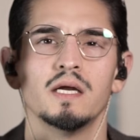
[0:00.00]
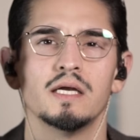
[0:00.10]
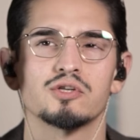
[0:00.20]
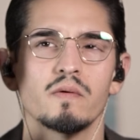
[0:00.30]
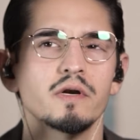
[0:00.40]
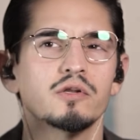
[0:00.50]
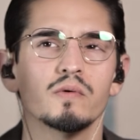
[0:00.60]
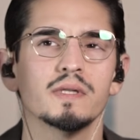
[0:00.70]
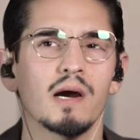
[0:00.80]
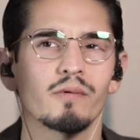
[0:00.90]
is already
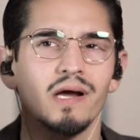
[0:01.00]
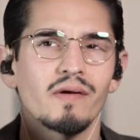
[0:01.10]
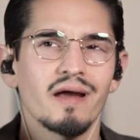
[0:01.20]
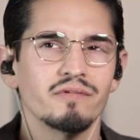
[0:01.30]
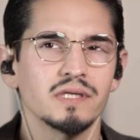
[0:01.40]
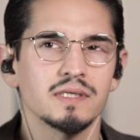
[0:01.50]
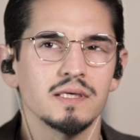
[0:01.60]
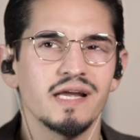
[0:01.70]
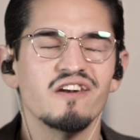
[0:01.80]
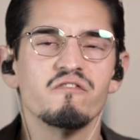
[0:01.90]
doing that without having
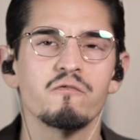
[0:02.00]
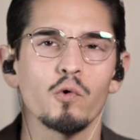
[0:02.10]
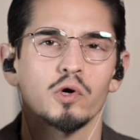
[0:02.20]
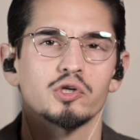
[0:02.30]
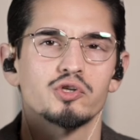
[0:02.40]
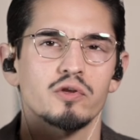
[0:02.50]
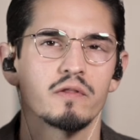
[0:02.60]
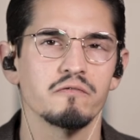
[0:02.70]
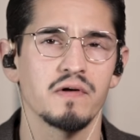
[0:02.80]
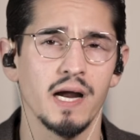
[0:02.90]
to enforce
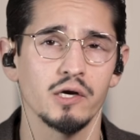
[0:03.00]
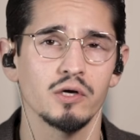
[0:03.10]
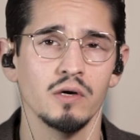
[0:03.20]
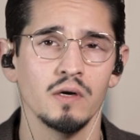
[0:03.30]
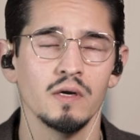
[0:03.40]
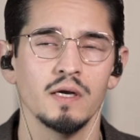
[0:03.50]
the fire.